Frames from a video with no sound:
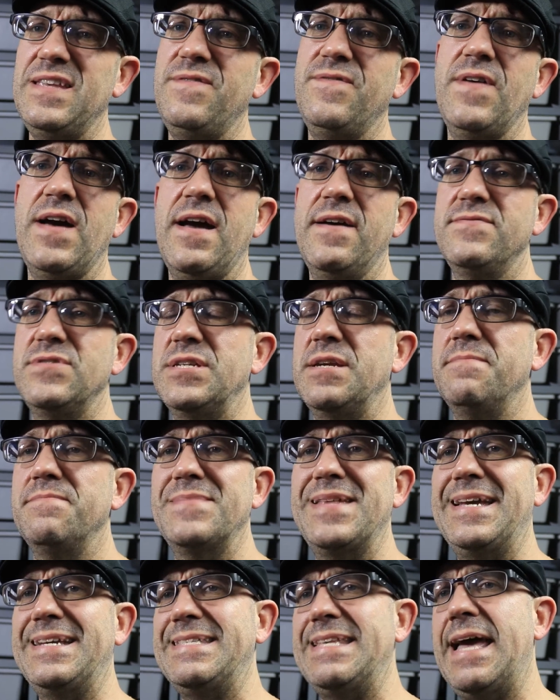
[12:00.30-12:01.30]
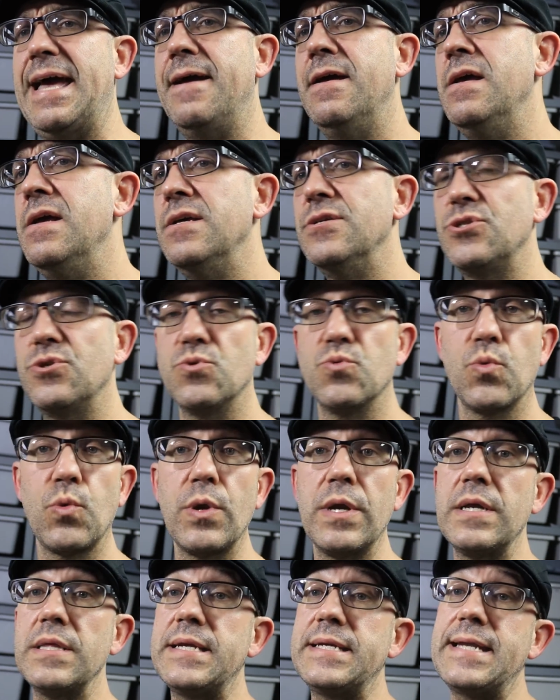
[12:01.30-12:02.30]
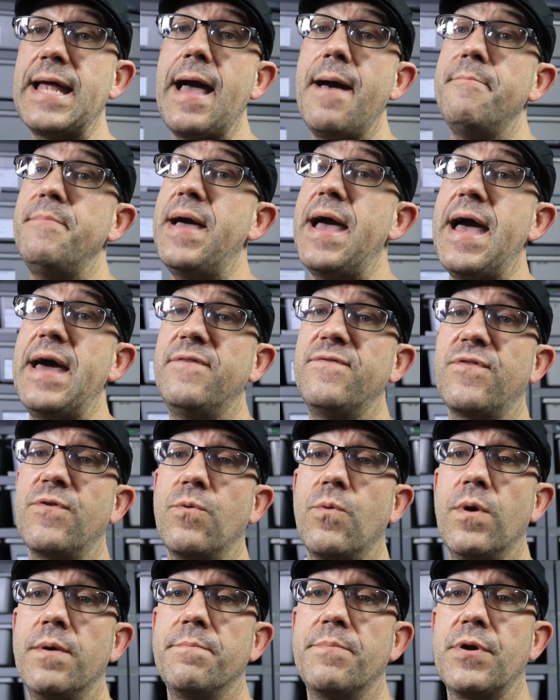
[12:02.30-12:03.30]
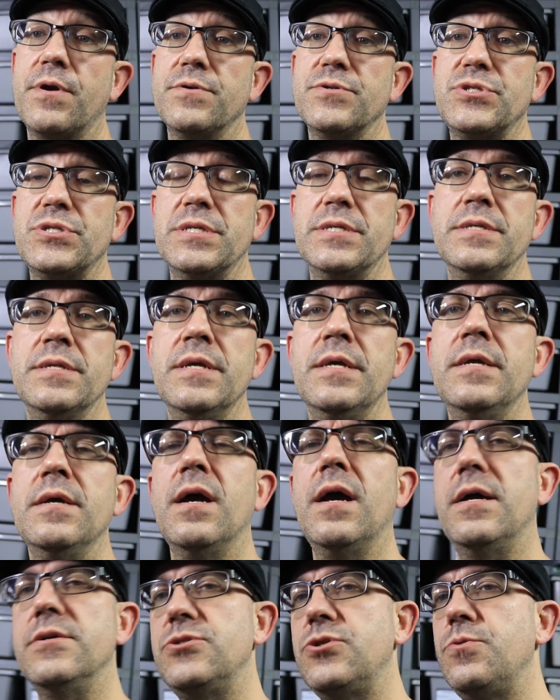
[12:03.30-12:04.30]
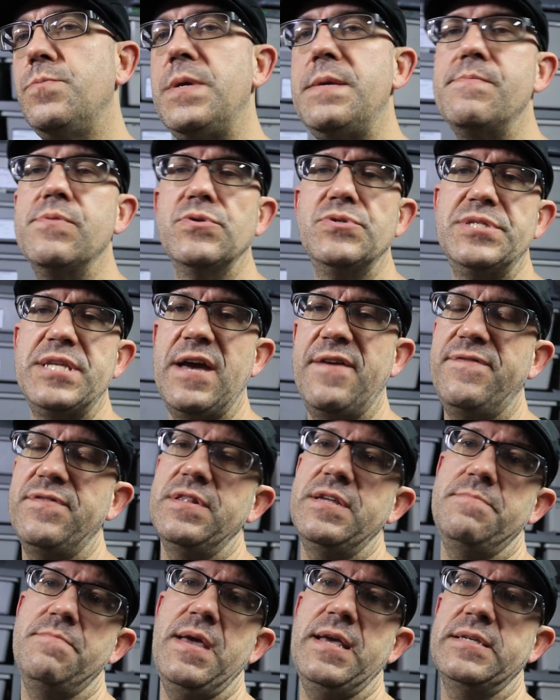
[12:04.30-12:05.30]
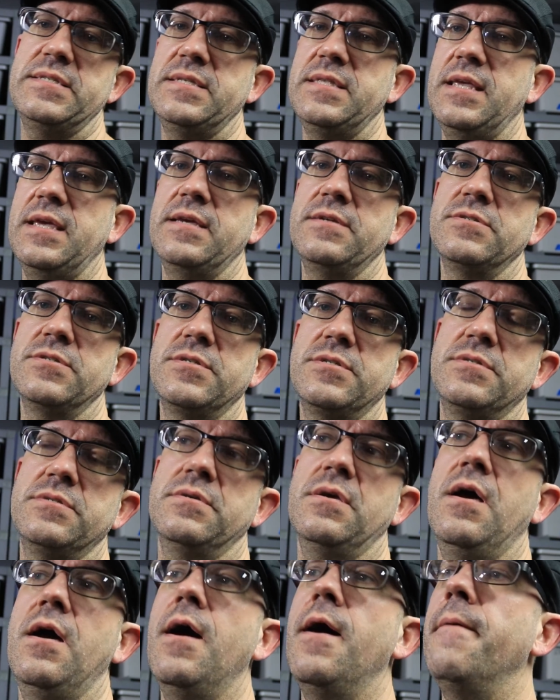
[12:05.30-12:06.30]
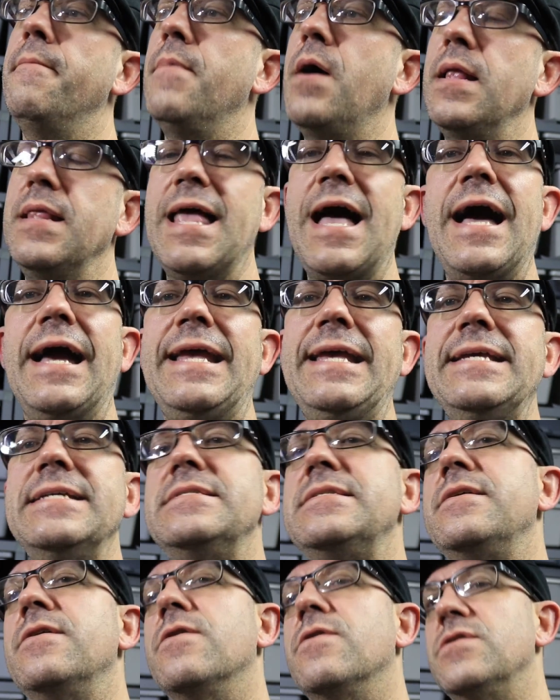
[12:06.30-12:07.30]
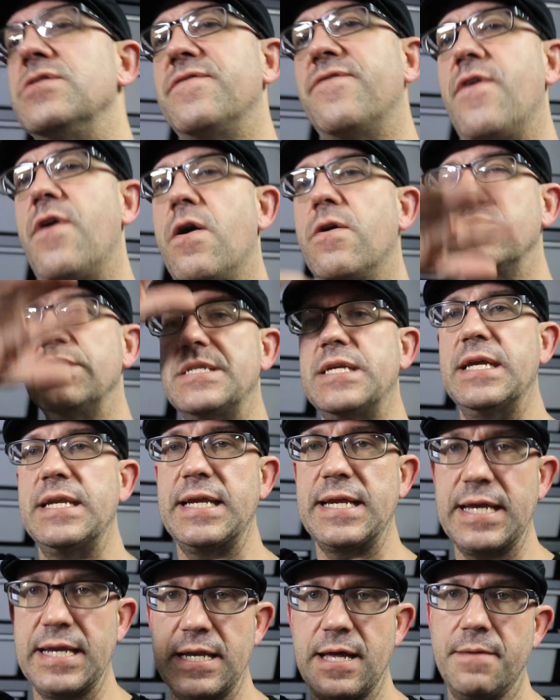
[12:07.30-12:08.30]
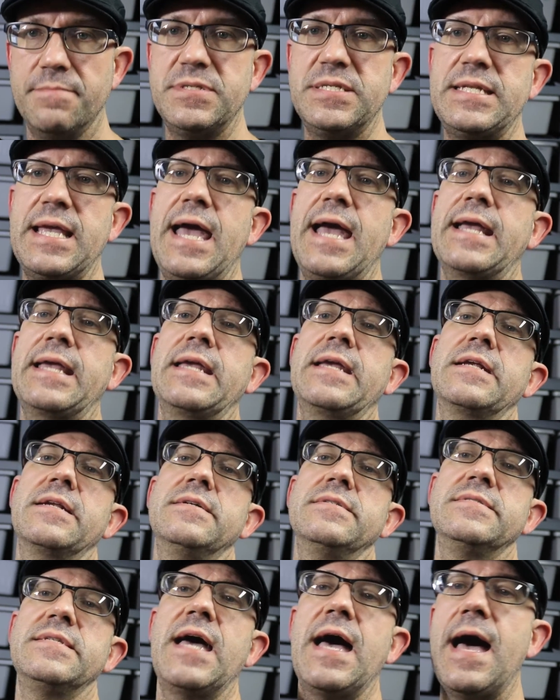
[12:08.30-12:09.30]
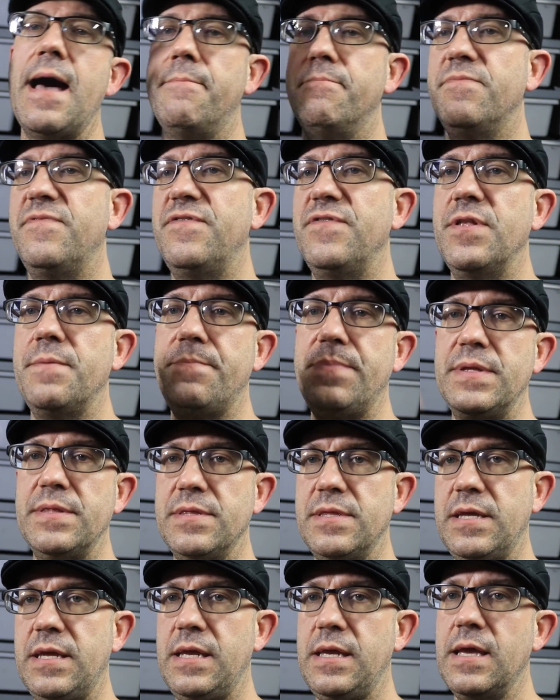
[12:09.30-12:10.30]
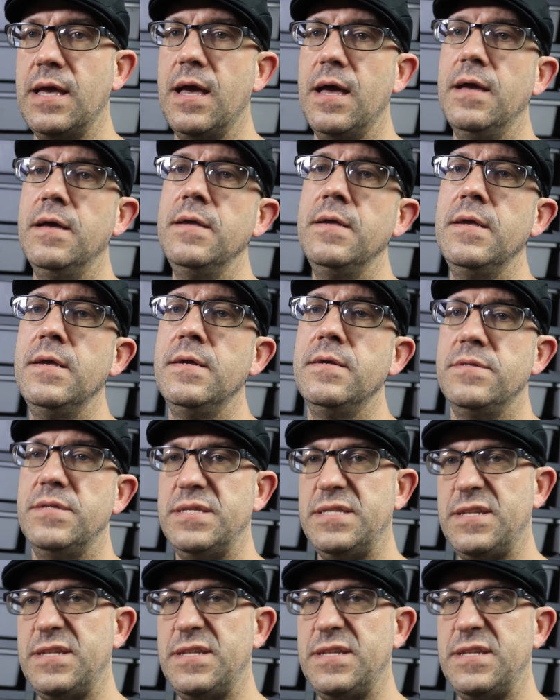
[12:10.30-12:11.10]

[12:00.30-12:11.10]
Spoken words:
255, something like that. So it's really not bad for one person. 2 people definitely makes things a lot easier as far as getting it up, stacking it on top, flipping the